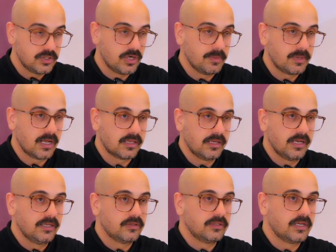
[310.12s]
strip
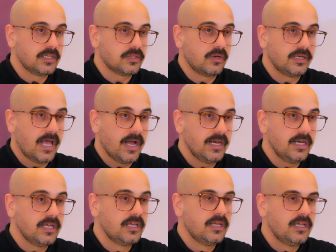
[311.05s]
calculator that is
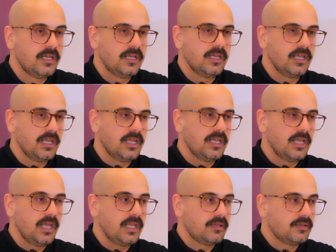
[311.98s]
online.
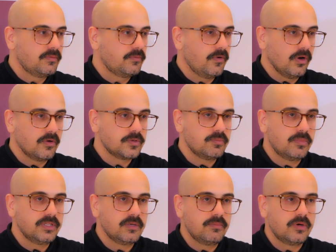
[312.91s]
It follows
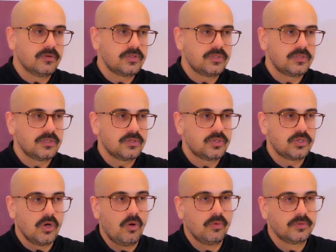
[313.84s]
the most
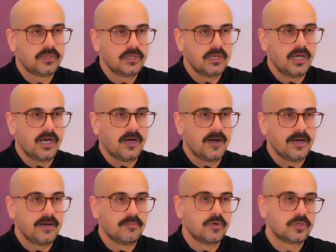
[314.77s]
sold
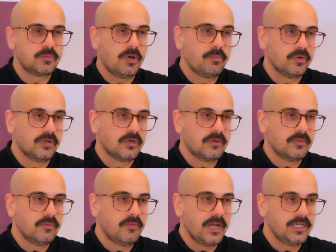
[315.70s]
and the most popular
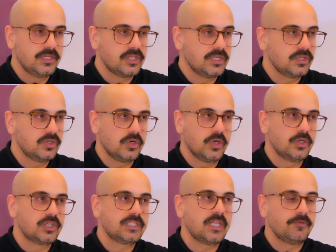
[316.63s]
ranges, so you
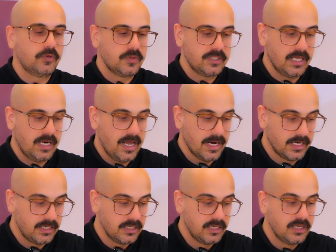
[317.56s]
just have to
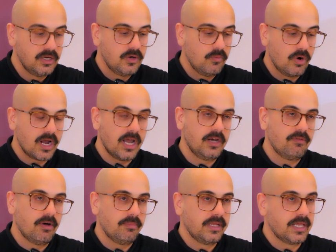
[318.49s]
select what kind of
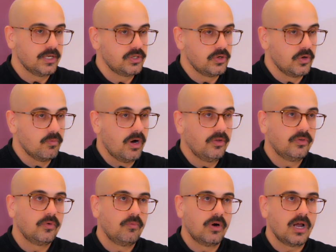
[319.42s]
application you
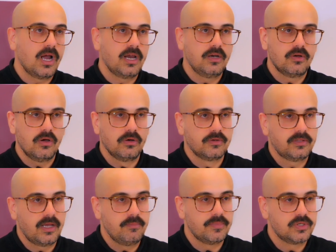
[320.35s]
want, what kind of color
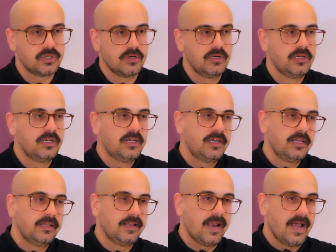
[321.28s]
temperature,
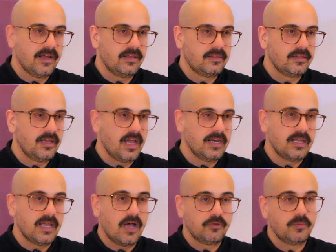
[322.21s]
the length, and
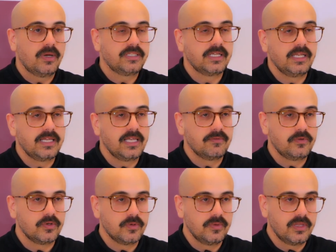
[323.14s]
it automatically gives
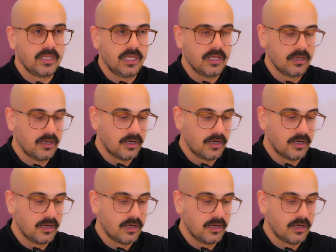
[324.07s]
you the